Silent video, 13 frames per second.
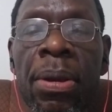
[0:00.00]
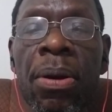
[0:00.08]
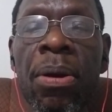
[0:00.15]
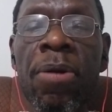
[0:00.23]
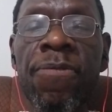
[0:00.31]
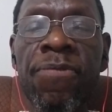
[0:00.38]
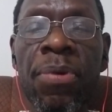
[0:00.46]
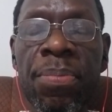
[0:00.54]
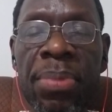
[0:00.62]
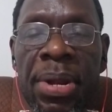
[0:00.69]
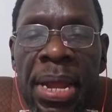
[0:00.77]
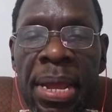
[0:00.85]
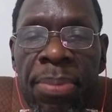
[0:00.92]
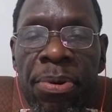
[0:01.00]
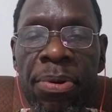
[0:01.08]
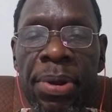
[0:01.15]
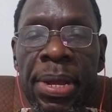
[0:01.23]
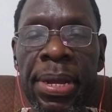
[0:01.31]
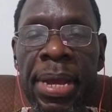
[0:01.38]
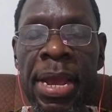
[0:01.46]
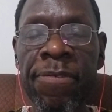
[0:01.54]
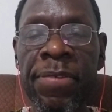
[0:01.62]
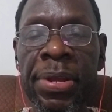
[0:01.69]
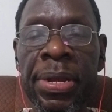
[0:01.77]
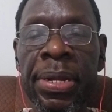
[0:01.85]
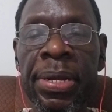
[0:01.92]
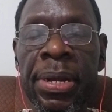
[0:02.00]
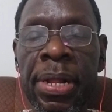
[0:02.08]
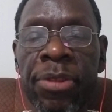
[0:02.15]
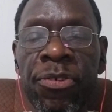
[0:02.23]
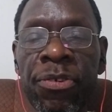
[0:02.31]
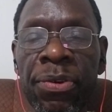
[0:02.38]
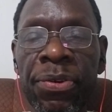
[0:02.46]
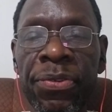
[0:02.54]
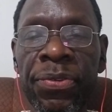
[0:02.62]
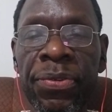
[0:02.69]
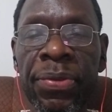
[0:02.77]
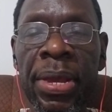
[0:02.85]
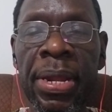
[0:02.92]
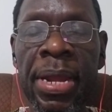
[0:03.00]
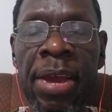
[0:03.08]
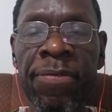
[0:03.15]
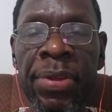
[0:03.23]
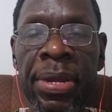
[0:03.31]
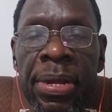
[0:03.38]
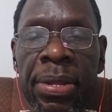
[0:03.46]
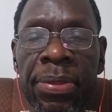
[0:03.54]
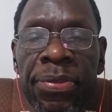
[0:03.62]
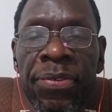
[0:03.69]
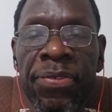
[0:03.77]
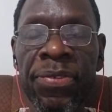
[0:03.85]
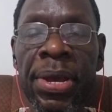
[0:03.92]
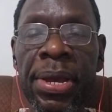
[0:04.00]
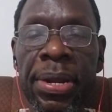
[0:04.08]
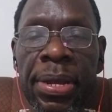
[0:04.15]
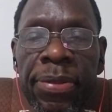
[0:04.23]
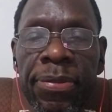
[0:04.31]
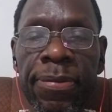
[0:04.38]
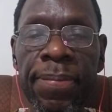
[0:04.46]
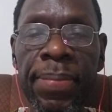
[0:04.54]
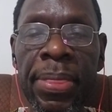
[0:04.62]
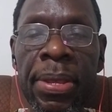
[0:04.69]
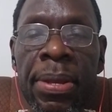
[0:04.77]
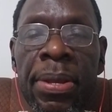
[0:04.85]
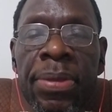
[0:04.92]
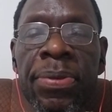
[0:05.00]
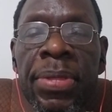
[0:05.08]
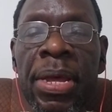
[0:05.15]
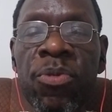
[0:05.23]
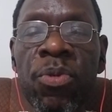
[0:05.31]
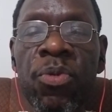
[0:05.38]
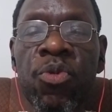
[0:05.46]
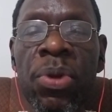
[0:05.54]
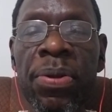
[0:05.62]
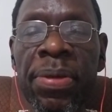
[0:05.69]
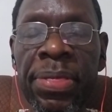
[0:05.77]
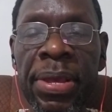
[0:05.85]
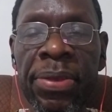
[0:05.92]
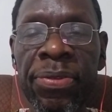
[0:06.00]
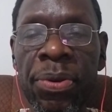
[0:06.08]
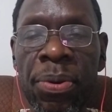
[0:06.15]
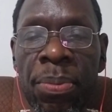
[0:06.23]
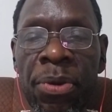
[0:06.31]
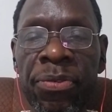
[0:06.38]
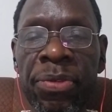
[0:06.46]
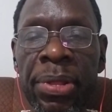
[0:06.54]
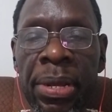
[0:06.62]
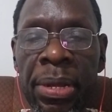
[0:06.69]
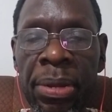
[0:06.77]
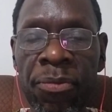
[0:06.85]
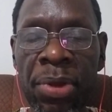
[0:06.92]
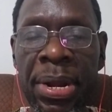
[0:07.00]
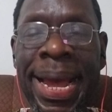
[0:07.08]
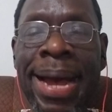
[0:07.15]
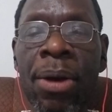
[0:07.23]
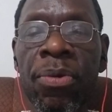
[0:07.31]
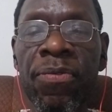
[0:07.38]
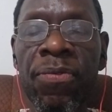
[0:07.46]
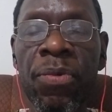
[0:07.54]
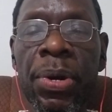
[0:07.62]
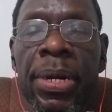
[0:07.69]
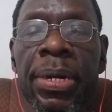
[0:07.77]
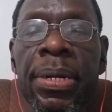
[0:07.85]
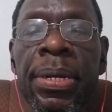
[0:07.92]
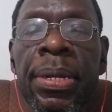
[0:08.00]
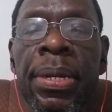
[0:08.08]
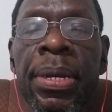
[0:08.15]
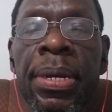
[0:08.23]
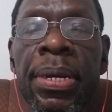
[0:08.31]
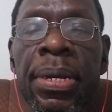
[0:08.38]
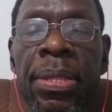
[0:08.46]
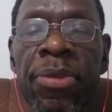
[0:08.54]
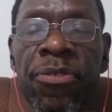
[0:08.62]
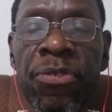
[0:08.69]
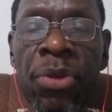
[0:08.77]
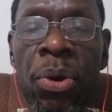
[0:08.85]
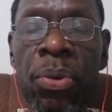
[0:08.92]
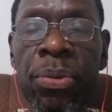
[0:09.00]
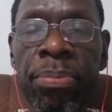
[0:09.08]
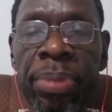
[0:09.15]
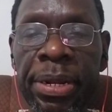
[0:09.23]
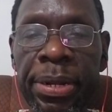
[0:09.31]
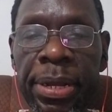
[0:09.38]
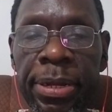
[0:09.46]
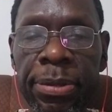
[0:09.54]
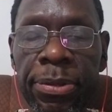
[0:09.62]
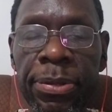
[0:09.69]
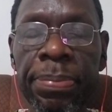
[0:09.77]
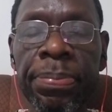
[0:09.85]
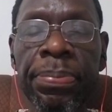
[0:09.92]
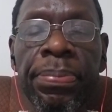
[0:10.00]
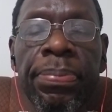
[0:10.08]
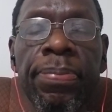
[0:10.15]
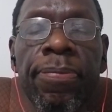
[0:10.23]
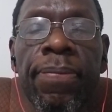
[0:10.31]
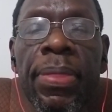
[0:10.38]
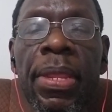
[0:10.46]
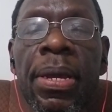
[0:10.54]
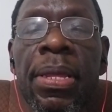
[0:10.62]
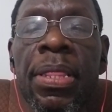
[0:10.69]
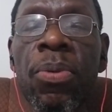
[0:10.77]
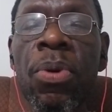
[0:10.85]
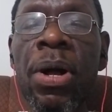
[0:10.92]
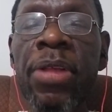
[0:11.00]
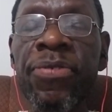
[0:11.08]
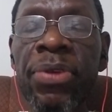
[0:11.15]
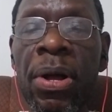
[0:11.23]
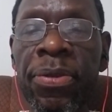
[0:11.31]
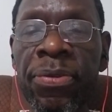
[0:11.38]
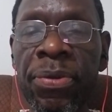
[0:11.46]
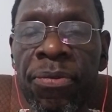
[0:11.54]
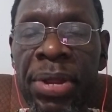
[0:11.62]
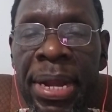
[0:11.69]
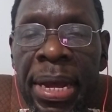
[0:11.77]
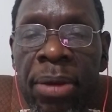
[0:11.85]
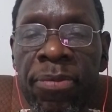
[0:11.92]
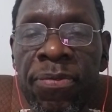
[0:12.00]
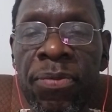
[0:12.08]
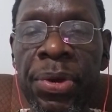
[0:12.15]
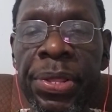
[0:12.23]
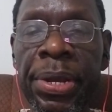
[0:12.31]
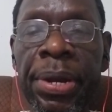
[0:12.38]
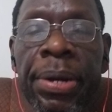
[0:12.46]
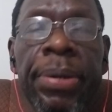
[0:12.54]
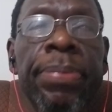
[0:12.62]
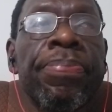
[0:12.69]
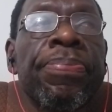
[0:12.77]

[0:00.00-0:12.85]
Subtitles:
or from neighboring African cultures and African societies. So that was one of the things they were mostly renowned for, the stone buildings. They were also renowned for their